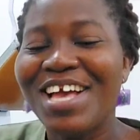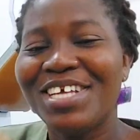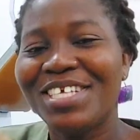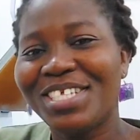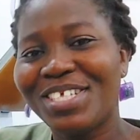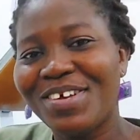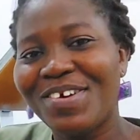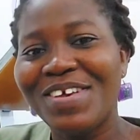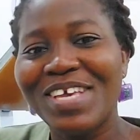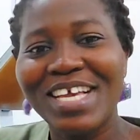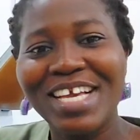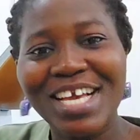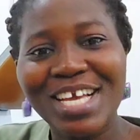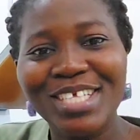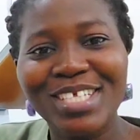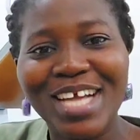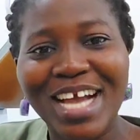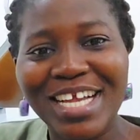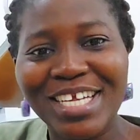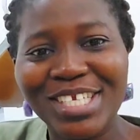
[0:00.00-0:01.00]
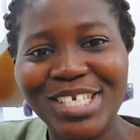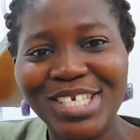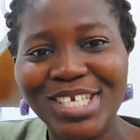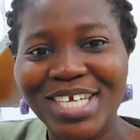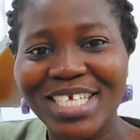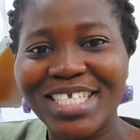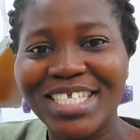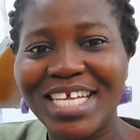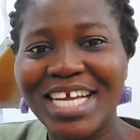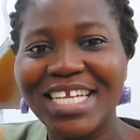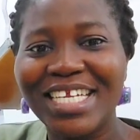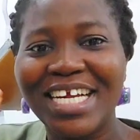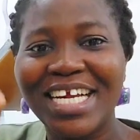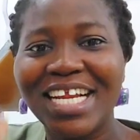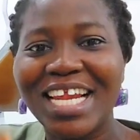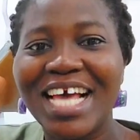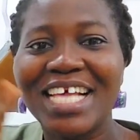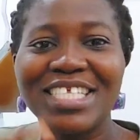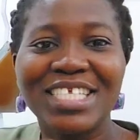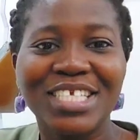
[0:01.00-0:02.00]
So in case you are interested, the
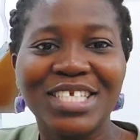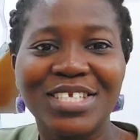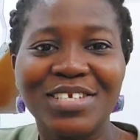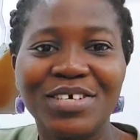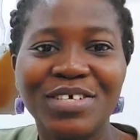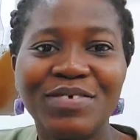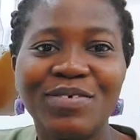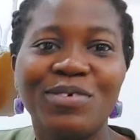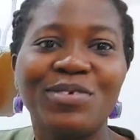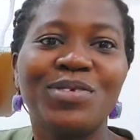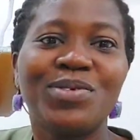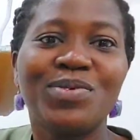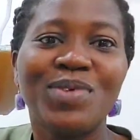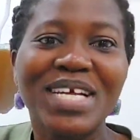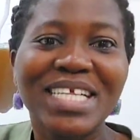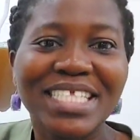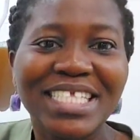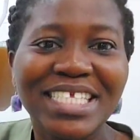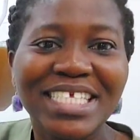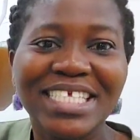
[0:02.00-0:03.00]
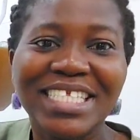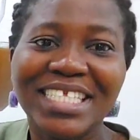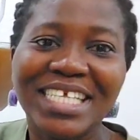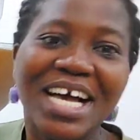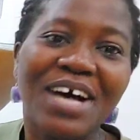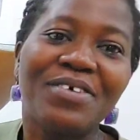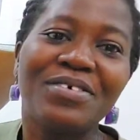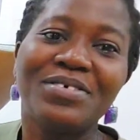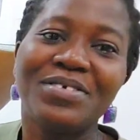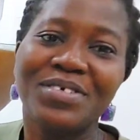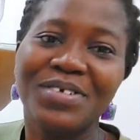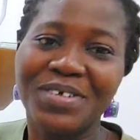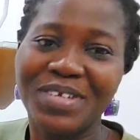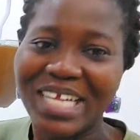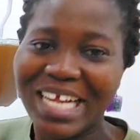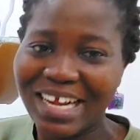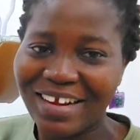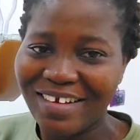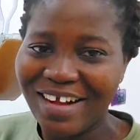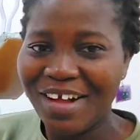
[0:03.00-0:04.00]
class is just for 20,000
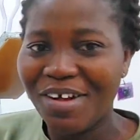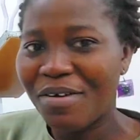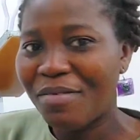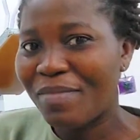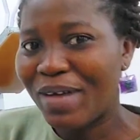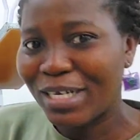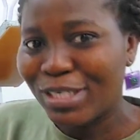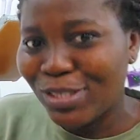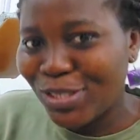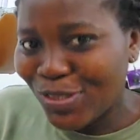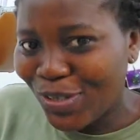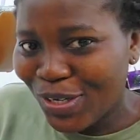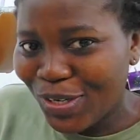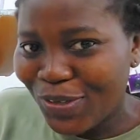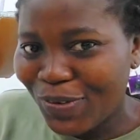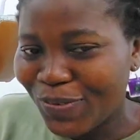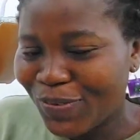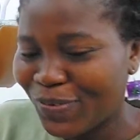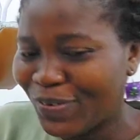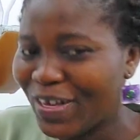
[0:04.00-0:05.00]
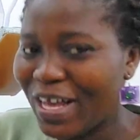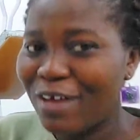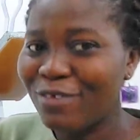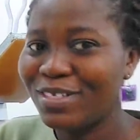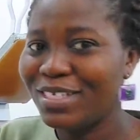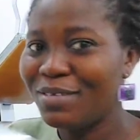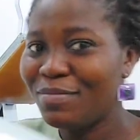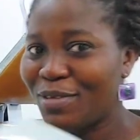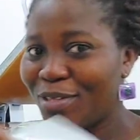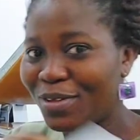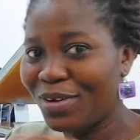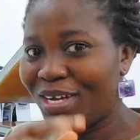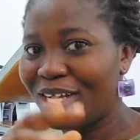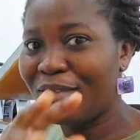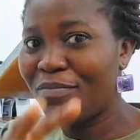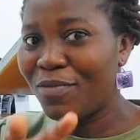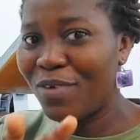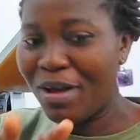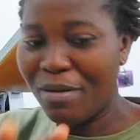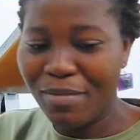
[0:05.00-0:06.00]
naira. Come and join. I'll still be talking
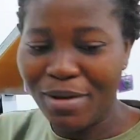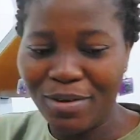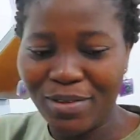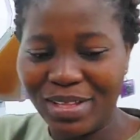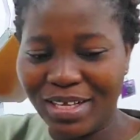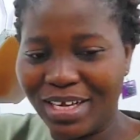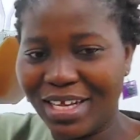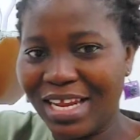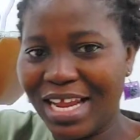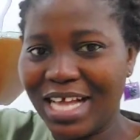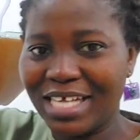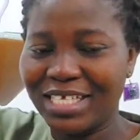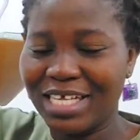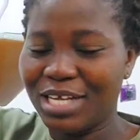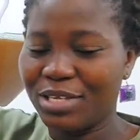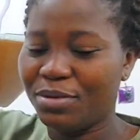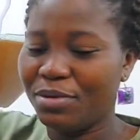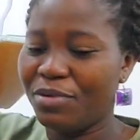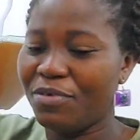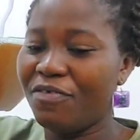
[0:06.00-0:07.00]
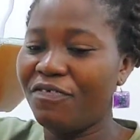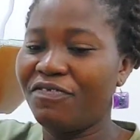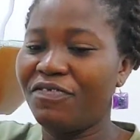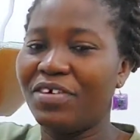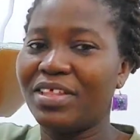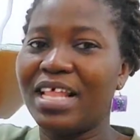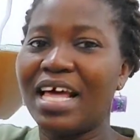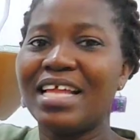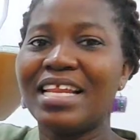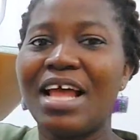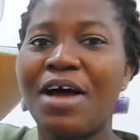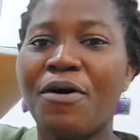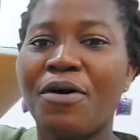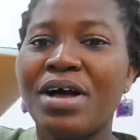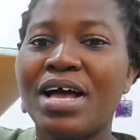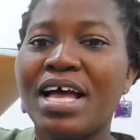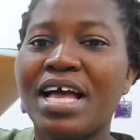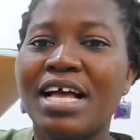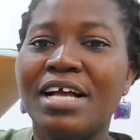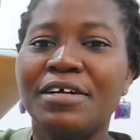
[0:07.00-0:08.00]
more about the class as we go further. Now,
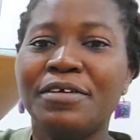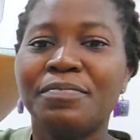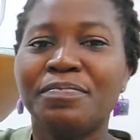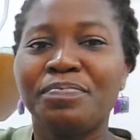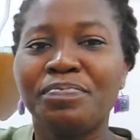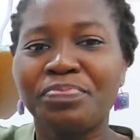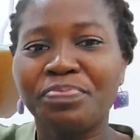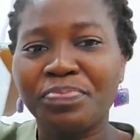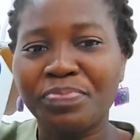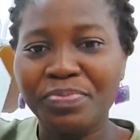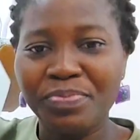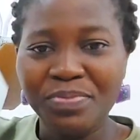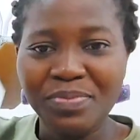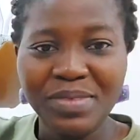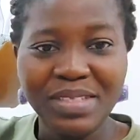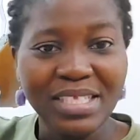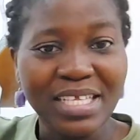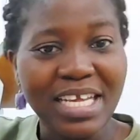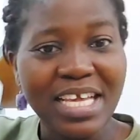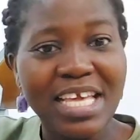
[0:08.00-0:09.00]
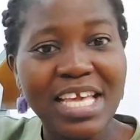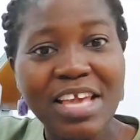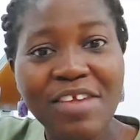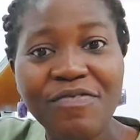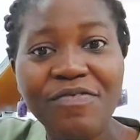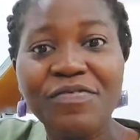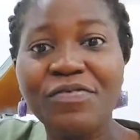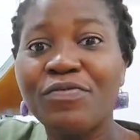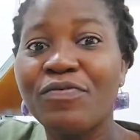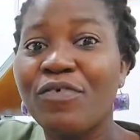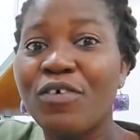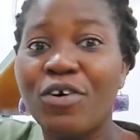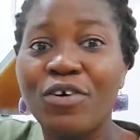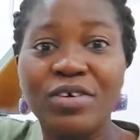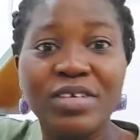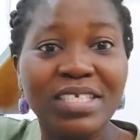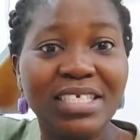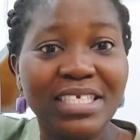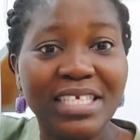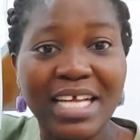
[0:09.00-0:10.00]
if
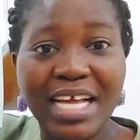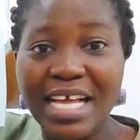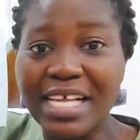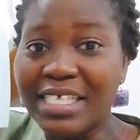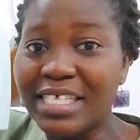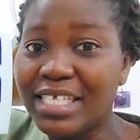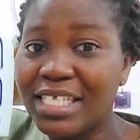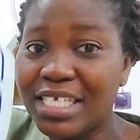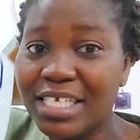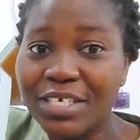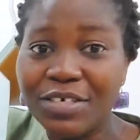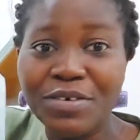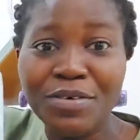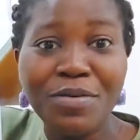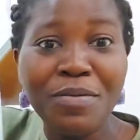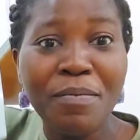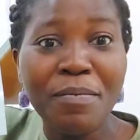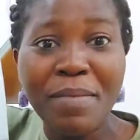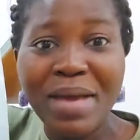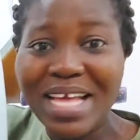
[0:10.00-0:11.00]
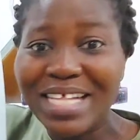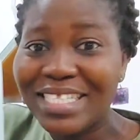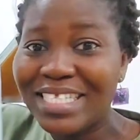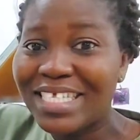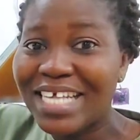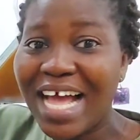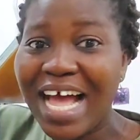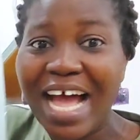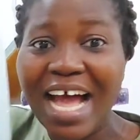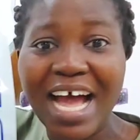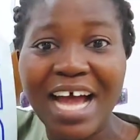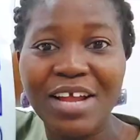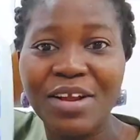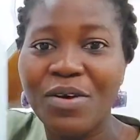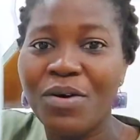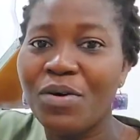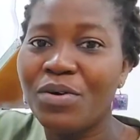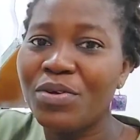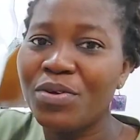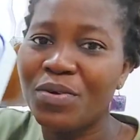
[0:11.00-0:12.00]
for steel, metal and
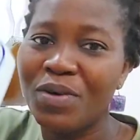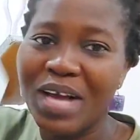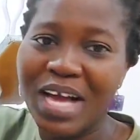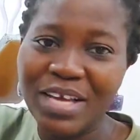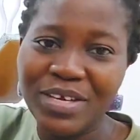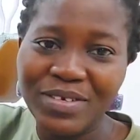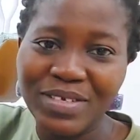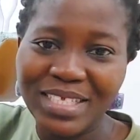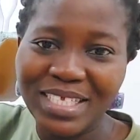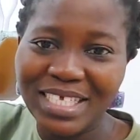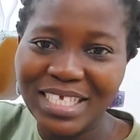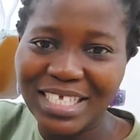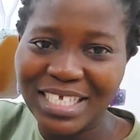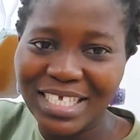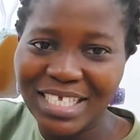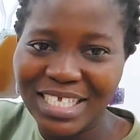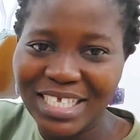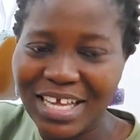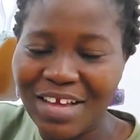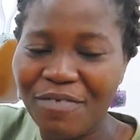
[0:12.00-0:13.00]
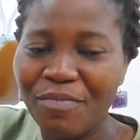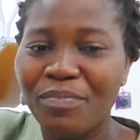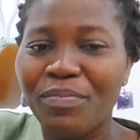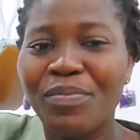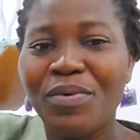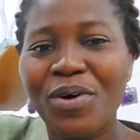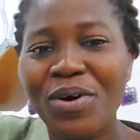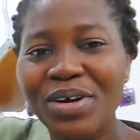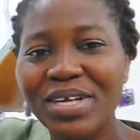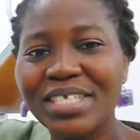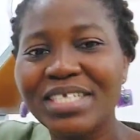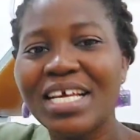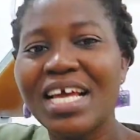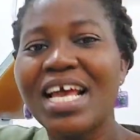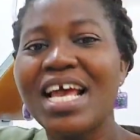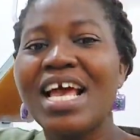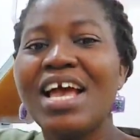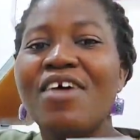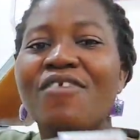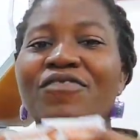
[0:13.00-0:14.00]
all, you can use this here, but
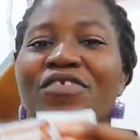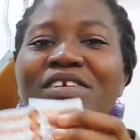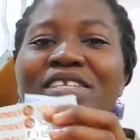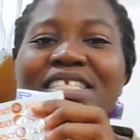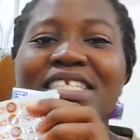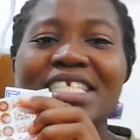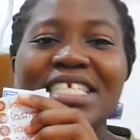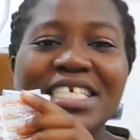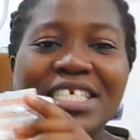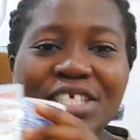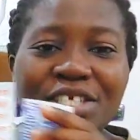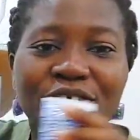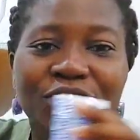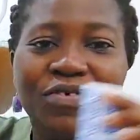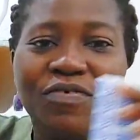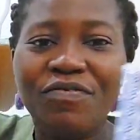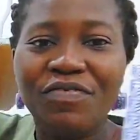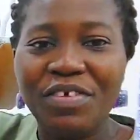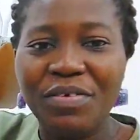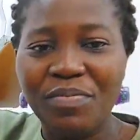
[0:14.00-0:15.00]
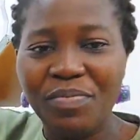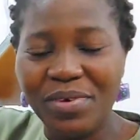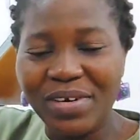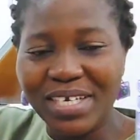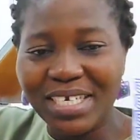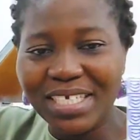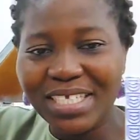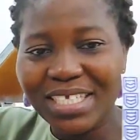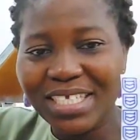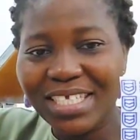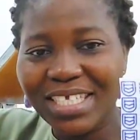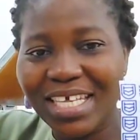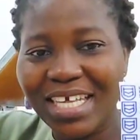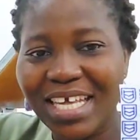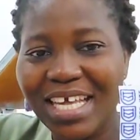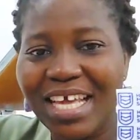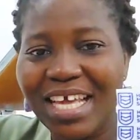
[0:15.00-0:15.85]
for this UV print,